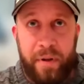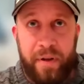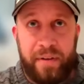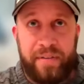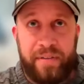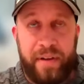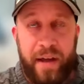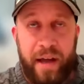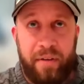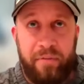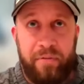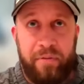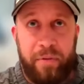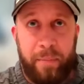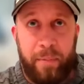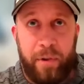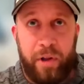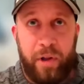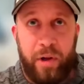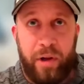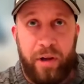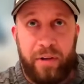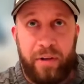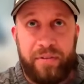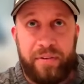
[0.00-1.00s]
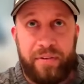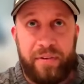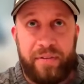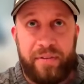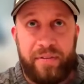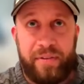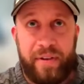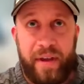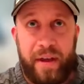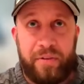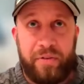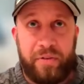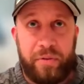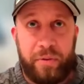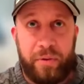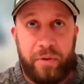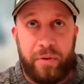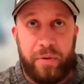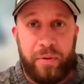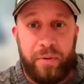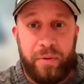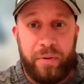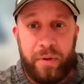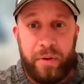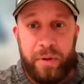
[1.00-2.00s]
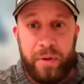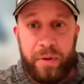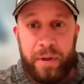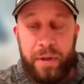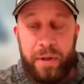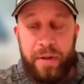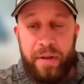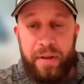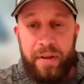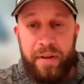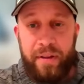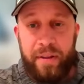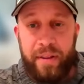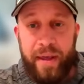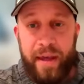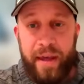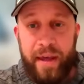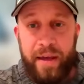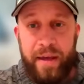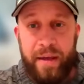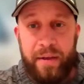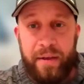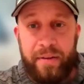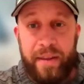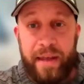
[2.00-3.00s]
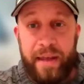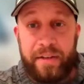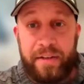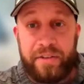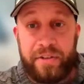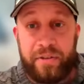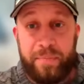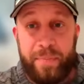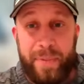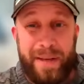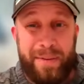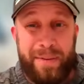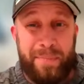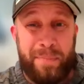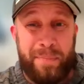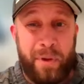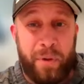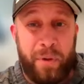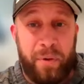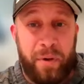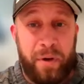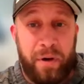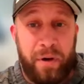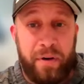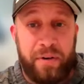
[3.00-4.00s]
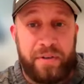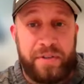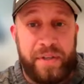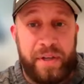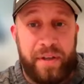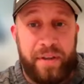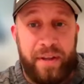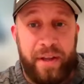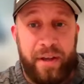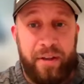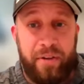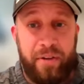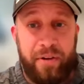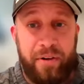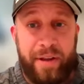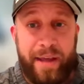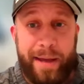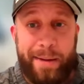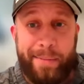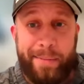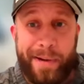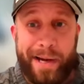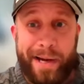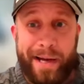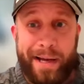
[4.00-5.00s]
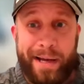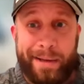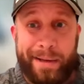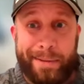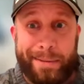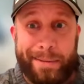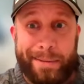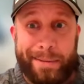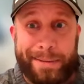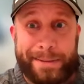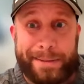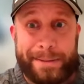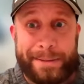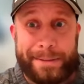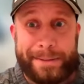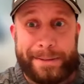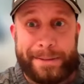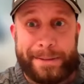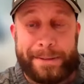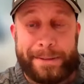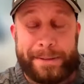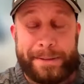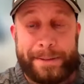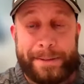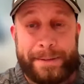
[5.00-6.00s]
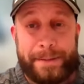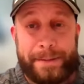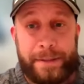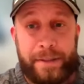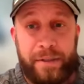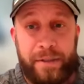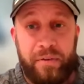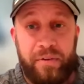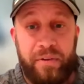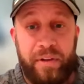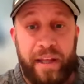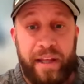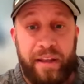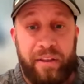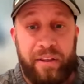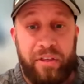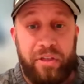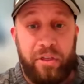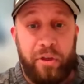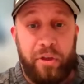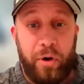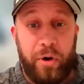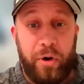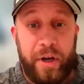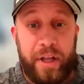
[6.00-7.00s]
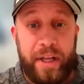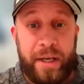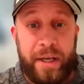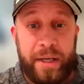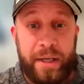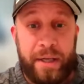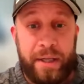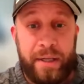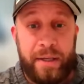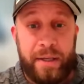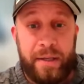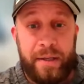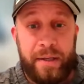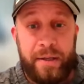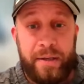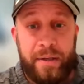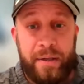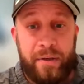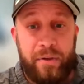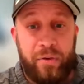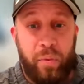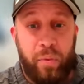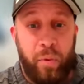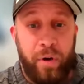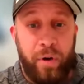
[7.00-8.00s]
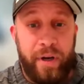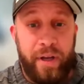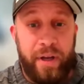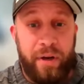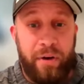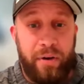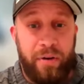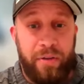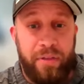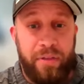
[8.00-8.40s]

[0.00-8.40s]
aside from a loss to Central. They just beat Milton Hershey the other day by, it was like 20 or